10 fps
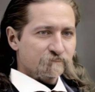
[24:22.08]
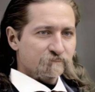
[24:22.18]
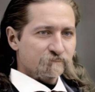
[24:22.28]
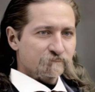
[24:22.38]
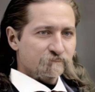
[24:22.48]

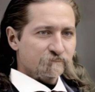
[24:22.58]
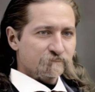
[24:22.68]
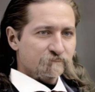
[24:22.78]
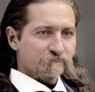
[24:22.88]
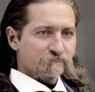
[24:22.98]

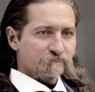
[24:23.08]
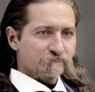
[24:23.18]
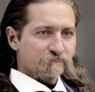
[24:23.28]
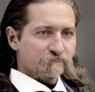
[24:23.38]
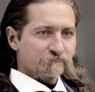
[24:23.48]

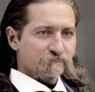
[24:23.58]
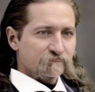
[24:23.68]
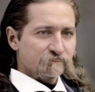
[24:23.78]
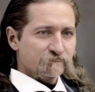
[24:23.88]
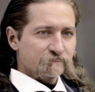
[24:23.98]

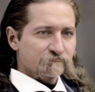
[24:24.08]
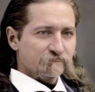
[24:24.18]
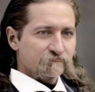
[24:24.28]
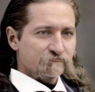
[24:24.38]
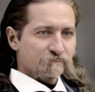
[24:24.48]

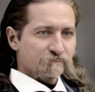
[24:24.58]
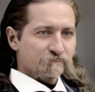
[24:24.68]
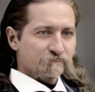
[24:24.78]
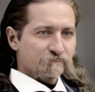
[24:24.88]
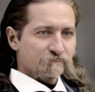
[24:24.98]

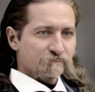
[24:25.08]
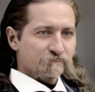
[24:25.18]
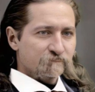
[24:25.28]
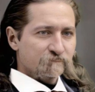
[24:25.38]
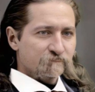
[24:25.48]

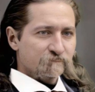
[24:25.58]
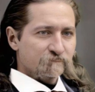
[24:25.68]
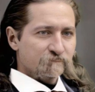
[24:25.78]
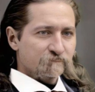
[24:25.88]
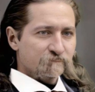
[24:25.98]

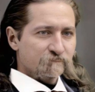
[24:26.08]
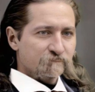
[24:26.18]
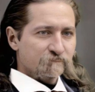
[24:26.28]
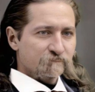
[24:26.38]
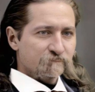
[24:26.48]

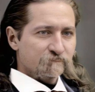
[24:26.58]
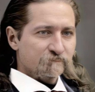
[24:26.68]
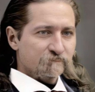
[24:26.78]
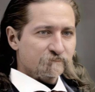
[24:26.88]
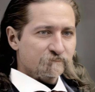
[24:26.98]

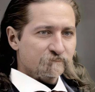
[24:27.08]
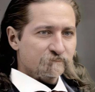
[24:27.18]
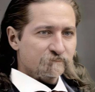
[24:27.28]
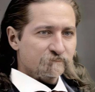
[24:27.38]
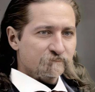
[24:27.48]

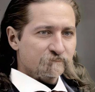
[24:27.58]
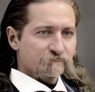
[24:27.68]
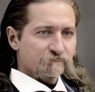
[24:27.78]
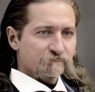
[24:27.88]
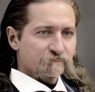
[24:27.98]

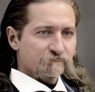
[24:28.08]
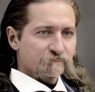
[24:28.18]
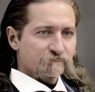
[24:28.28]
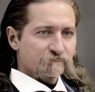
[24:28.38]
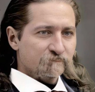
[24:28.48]

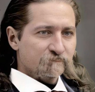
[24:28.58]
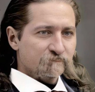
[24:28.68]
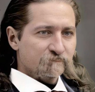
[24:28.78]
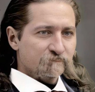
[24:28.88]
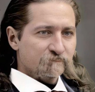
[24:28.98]

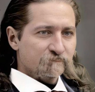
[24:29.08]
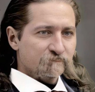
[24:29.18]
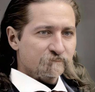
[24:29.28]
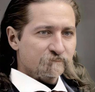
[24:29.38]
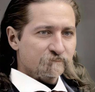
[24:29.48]

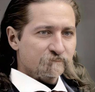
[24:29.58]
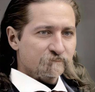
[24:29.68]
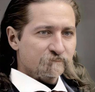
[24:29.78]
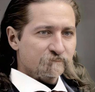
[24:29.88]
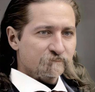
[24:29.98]
The face doesn't move, so there is nothing to read.